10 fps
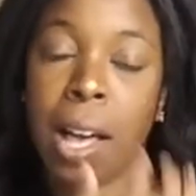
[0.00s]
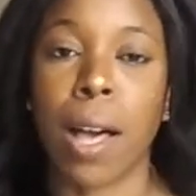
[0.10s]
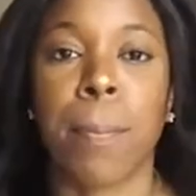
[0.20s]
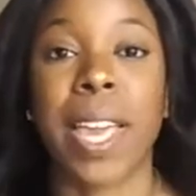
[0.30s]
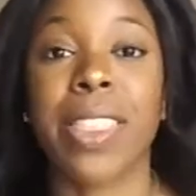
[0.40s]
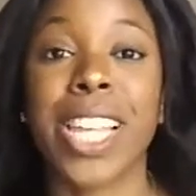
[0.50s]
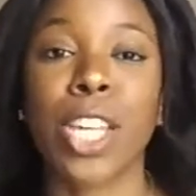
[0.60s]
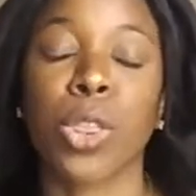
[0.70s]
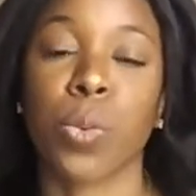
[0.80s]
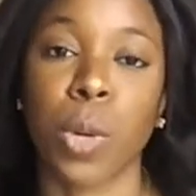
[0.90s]
mainly
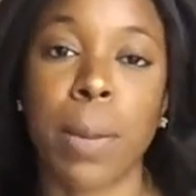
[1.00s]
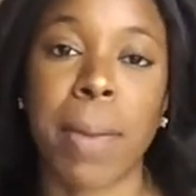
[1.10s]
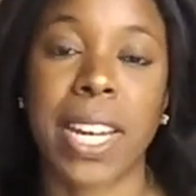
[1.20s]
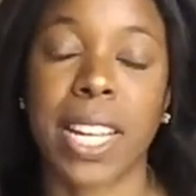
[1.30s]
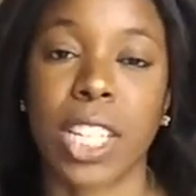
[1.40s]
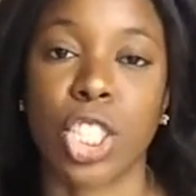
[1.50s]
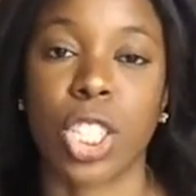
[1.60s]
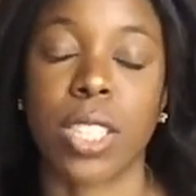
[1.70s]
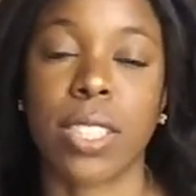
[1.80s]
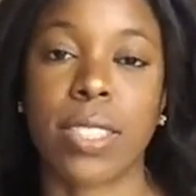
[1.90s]
3
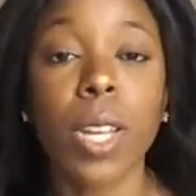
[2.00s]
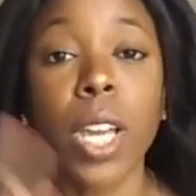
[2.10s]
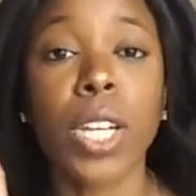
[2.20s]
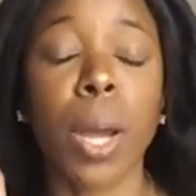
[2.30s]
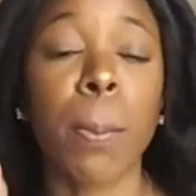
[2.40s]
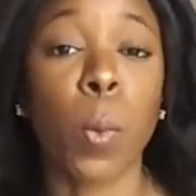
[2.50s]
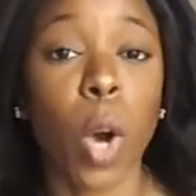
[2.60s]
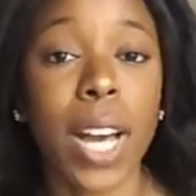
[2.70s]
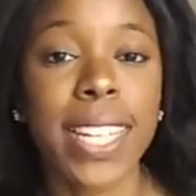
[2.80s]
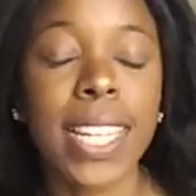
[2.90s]
medications. Number
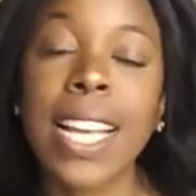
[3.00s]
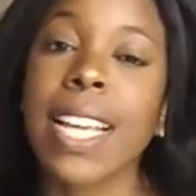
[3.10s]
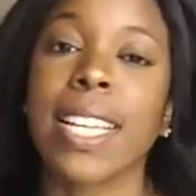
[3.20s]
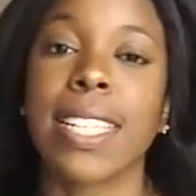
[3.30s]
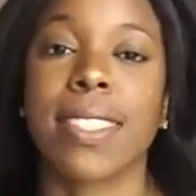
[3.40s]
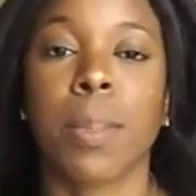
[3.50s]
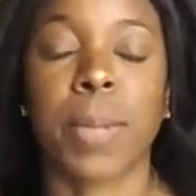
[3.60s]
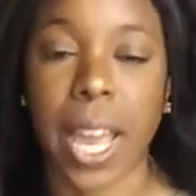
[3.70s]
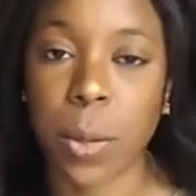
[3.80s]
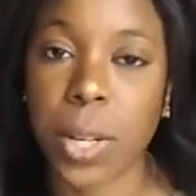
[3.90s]
1 is the
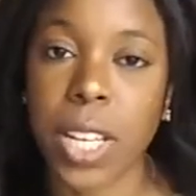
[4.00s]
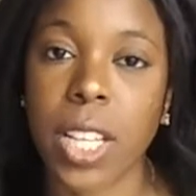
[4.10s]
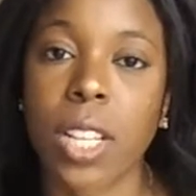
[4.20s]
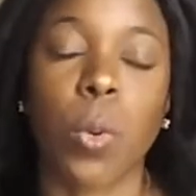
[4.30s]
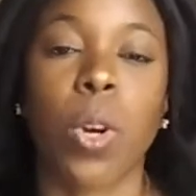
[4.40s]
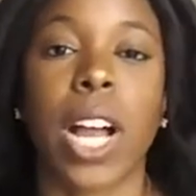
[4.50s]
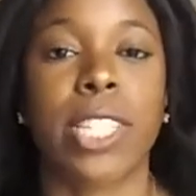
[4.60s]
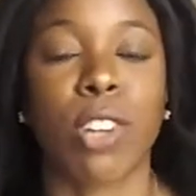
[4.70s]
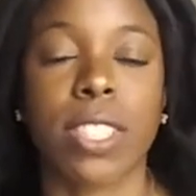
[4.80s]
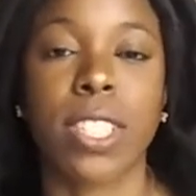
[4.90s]
Plaquenil or
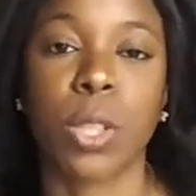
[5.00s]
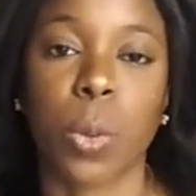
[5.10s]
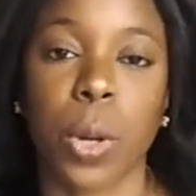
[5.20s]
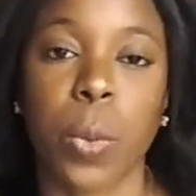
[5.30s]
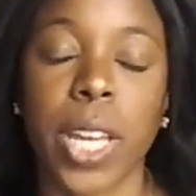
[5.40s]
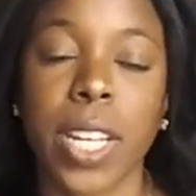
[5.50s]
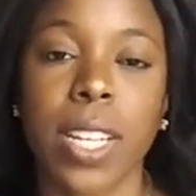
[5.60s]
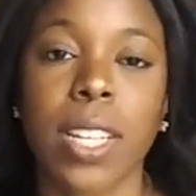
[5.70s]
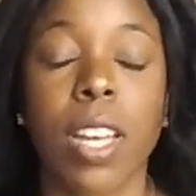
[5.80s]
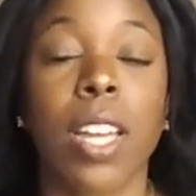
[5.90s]
hydroxychloroquine.
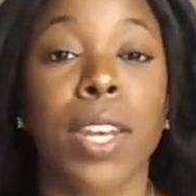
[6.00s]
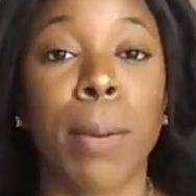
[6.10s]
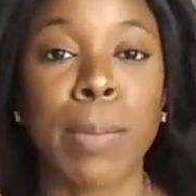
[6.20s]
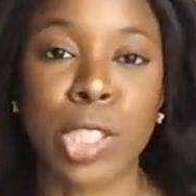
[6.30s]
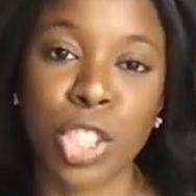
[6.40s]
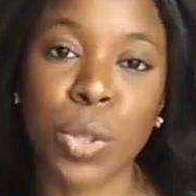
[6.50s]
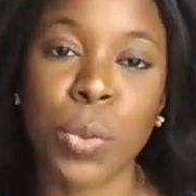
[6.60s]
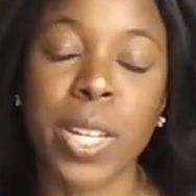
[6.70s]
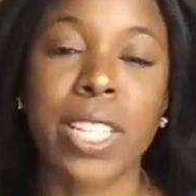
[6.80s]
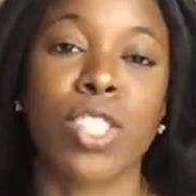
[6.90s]
Number
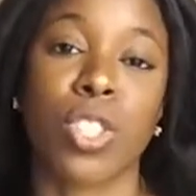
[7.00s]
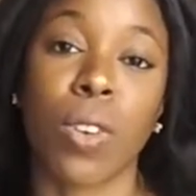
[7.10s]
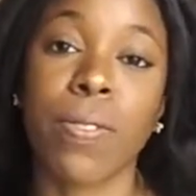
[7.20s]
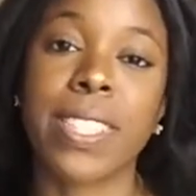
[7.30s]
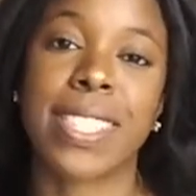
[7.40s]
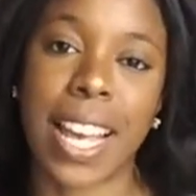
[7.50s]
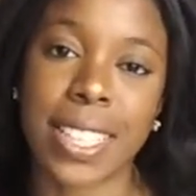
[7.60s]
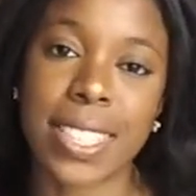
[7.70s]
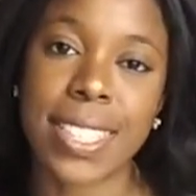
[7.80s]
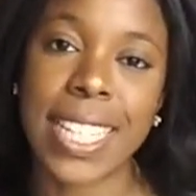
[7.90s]
2 is
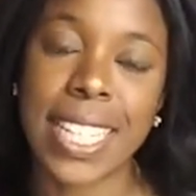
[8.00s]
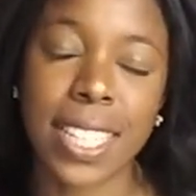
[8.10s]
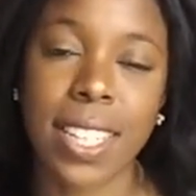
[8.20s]
Sulfasalazine.